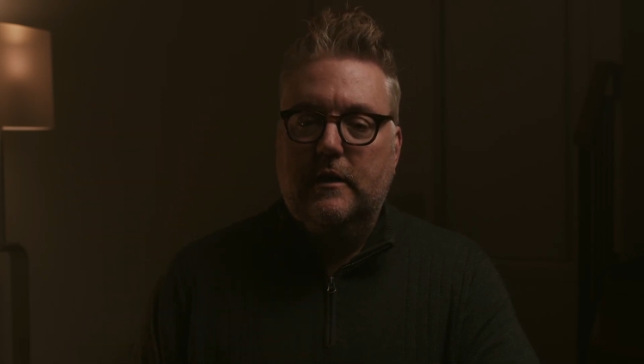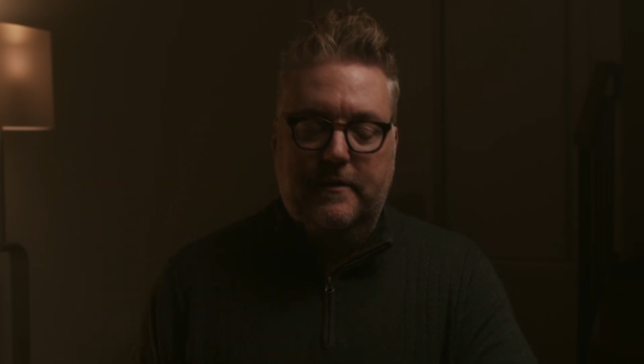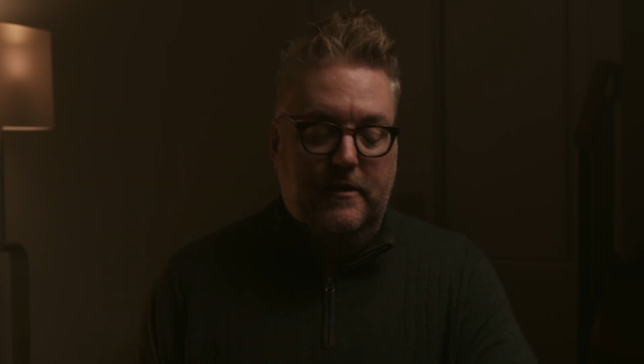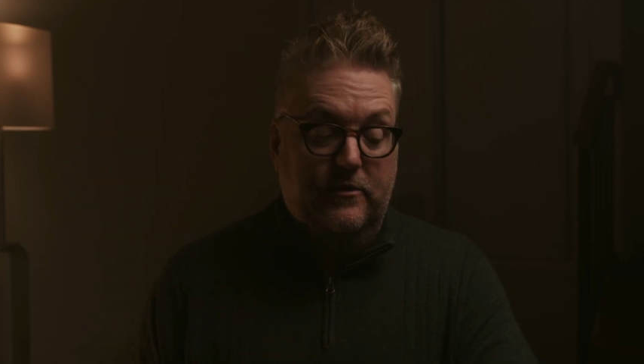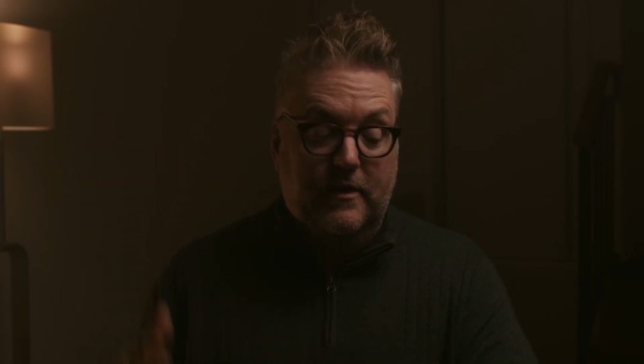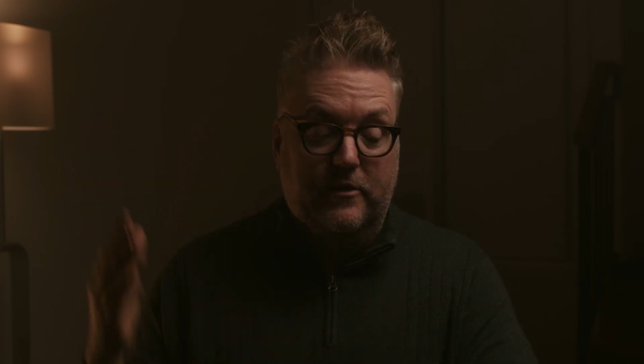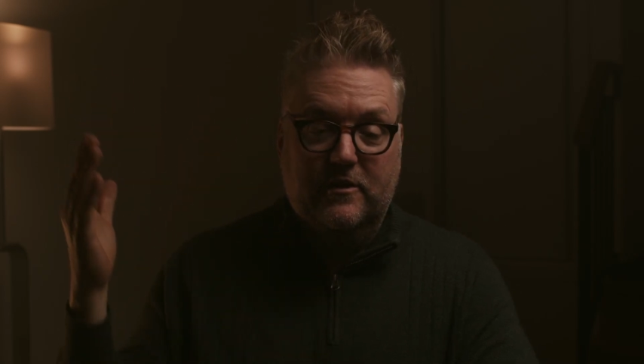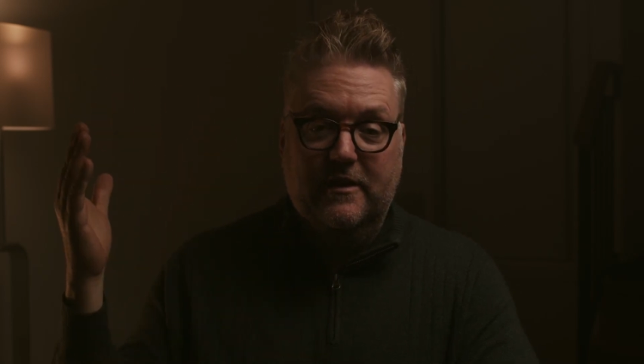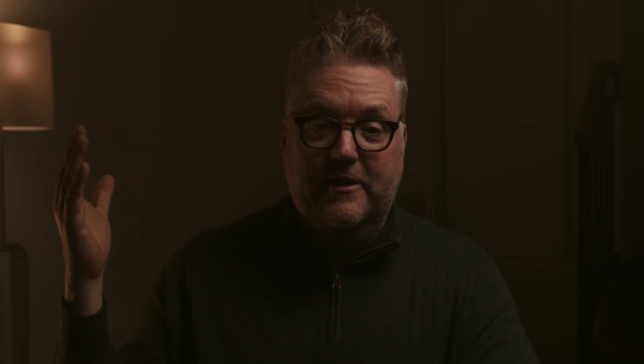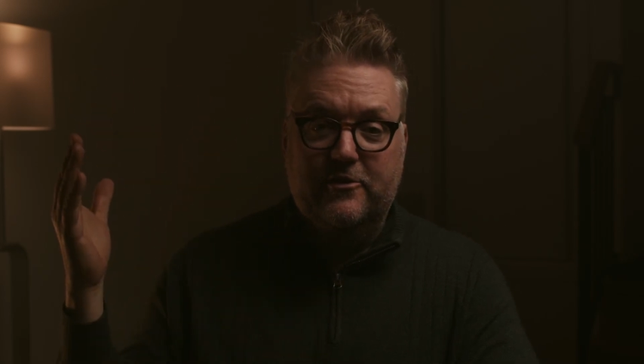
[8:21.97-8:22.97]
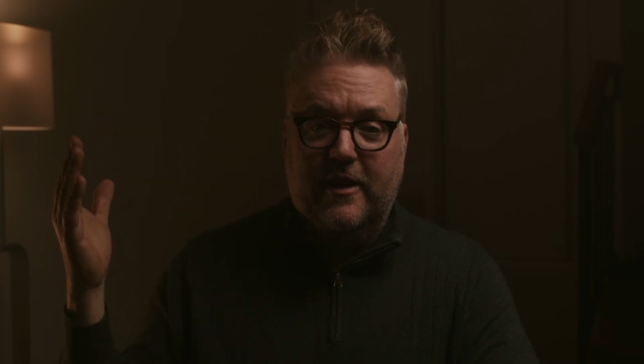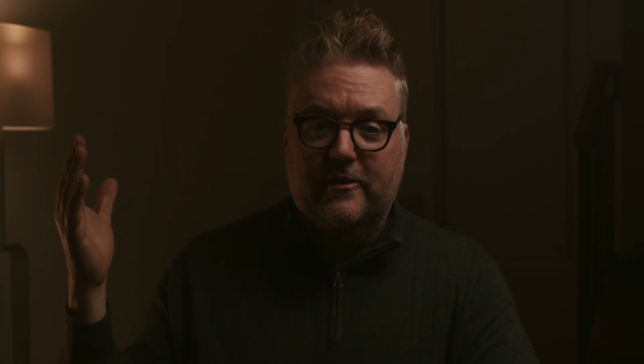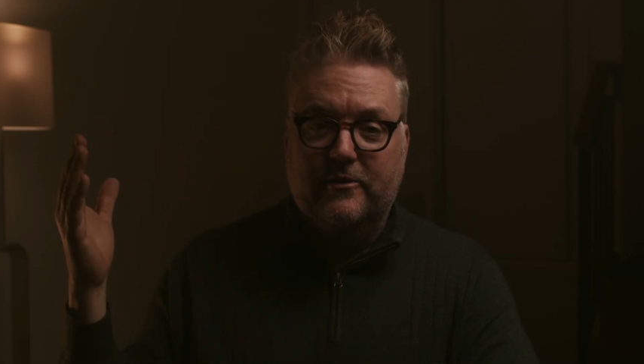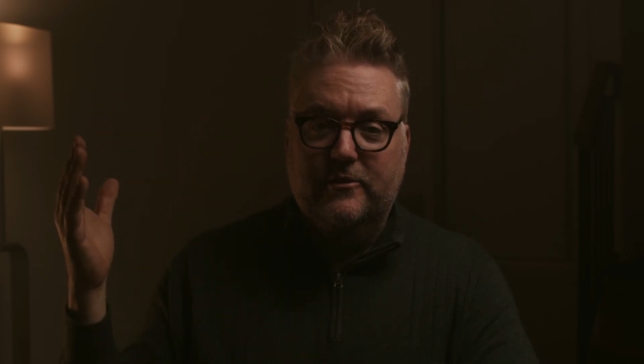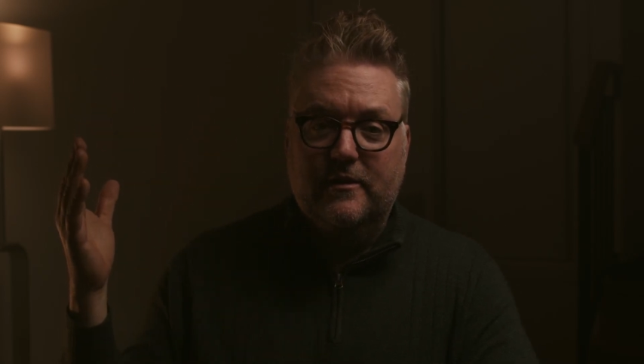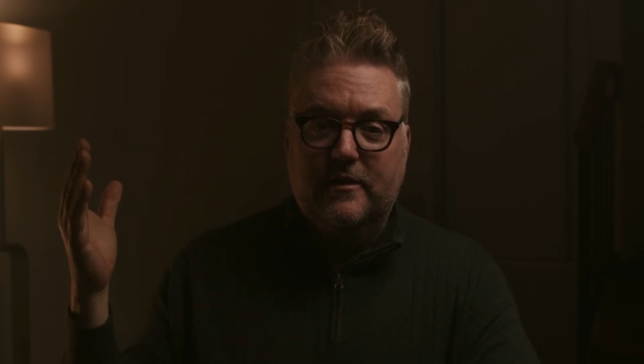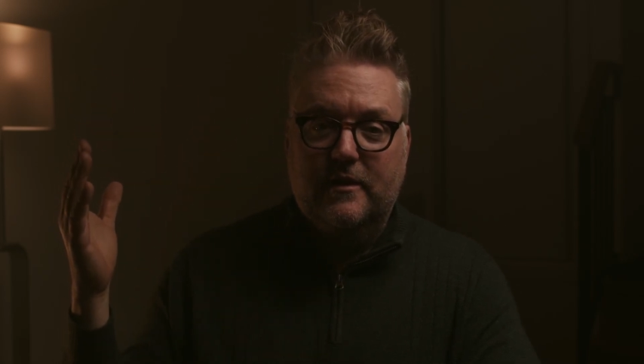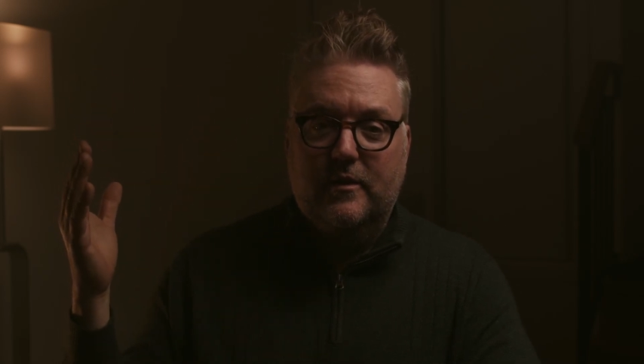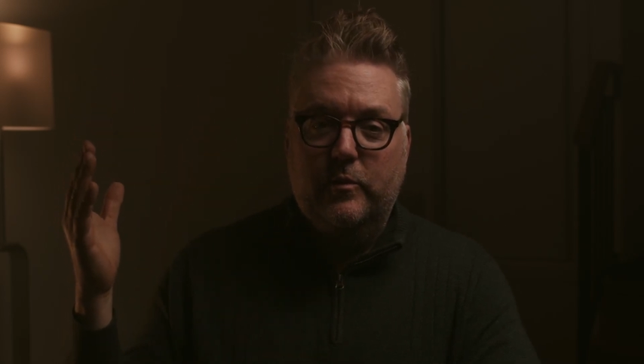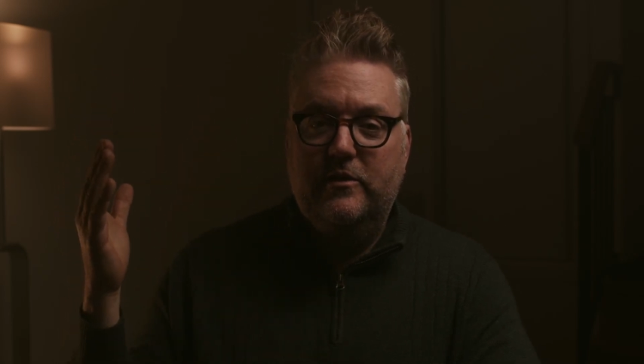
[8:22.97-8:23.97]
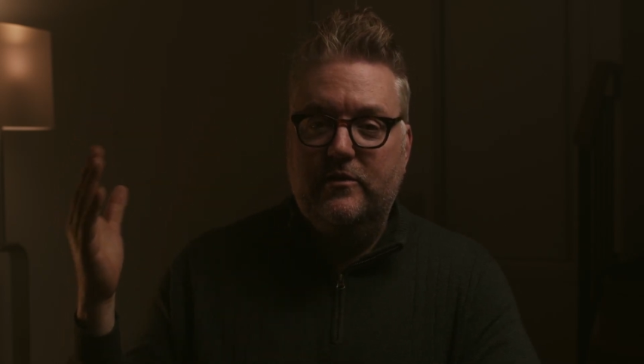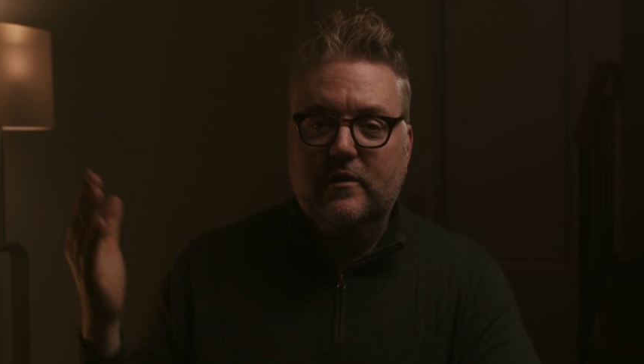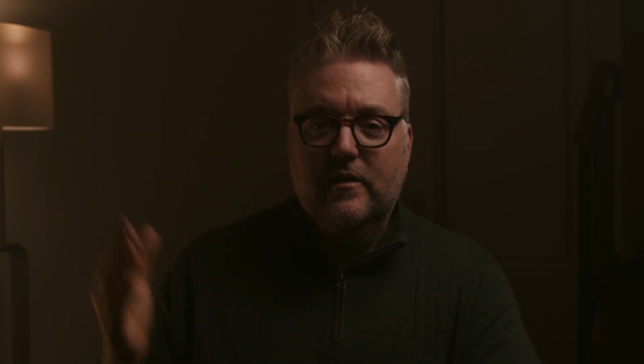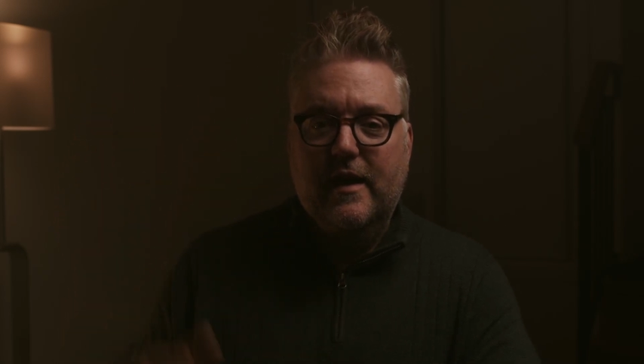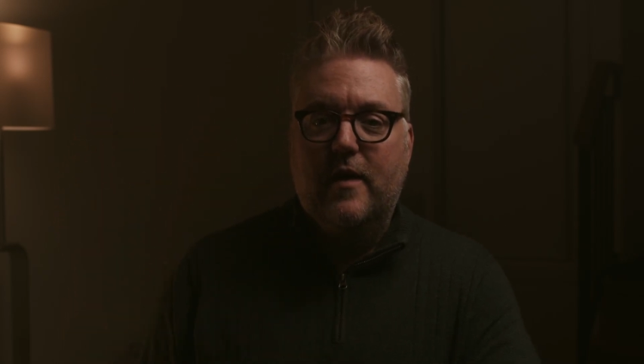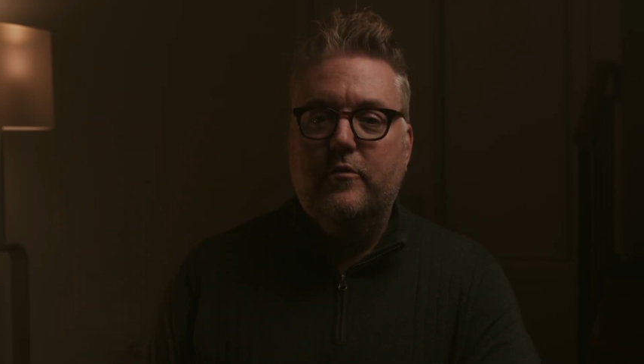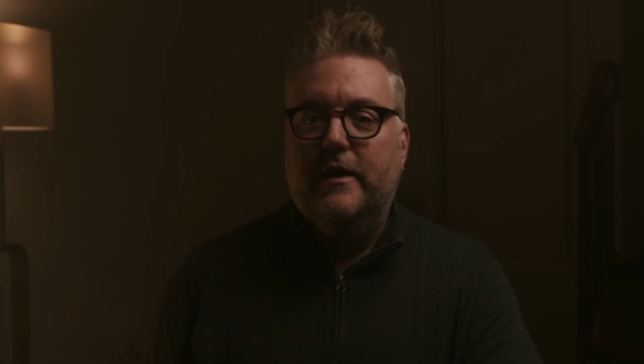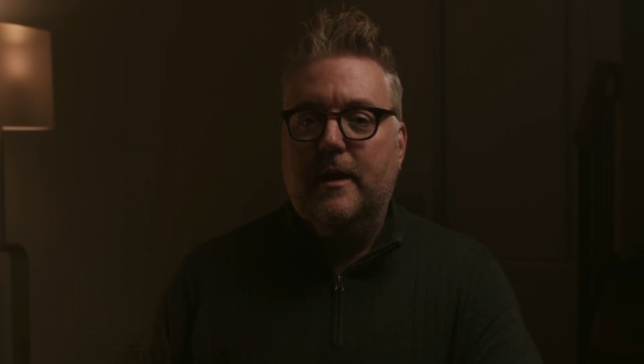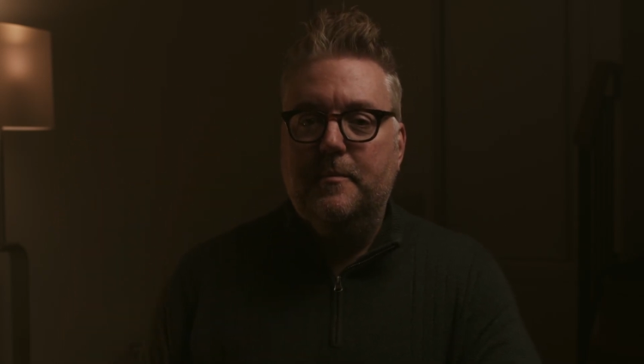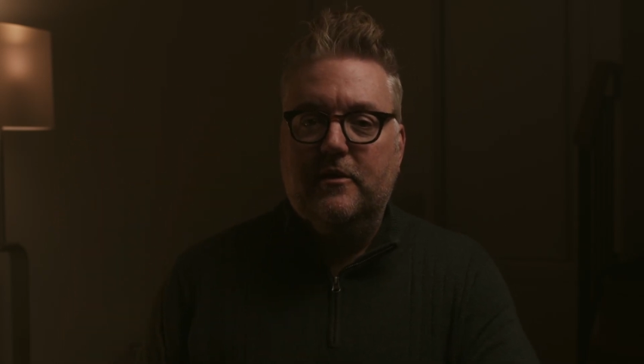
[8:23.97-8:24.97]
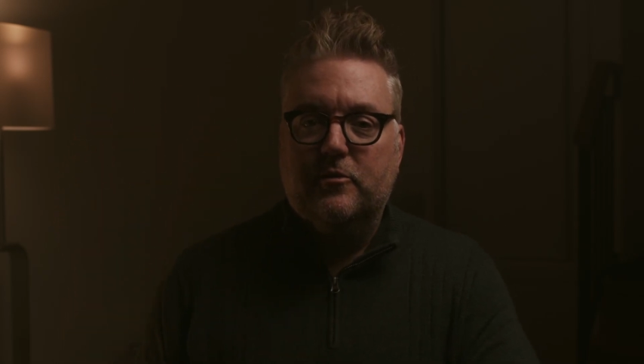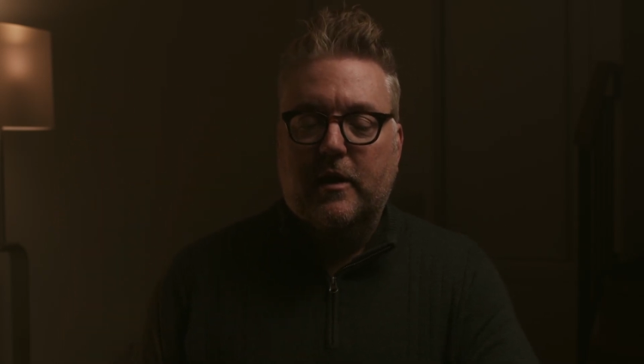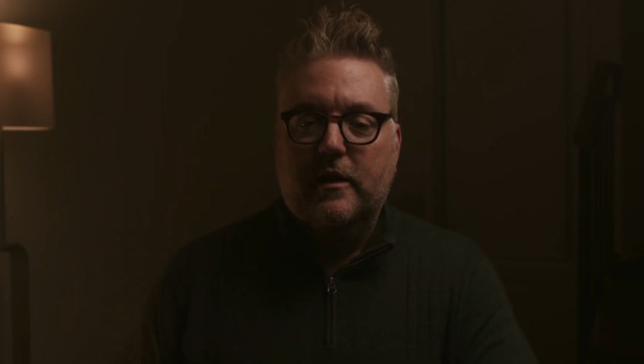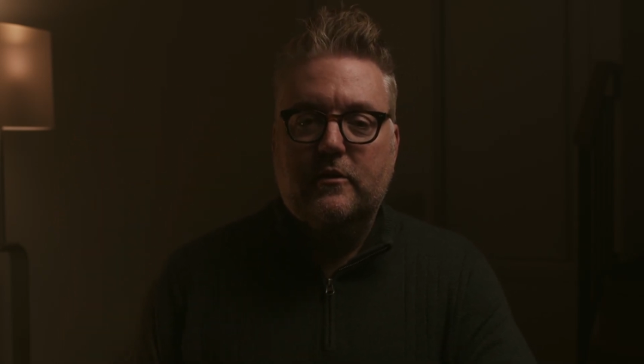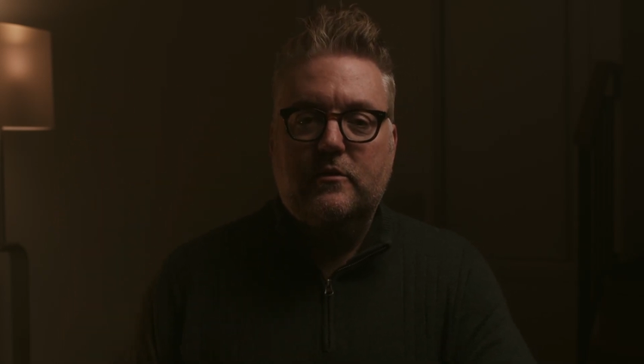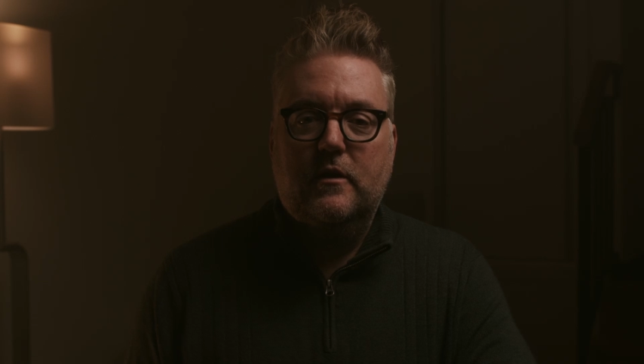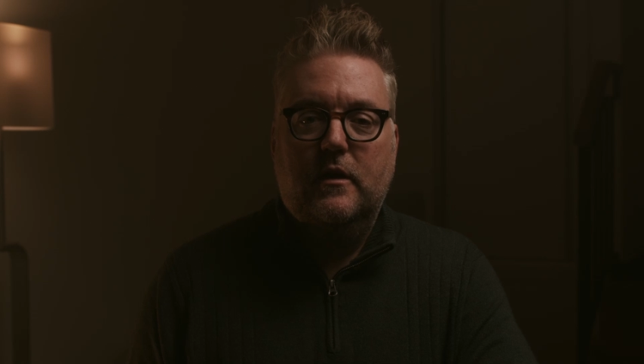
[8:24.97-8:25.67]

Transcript: in these nice clean shadows, we still have an empty space.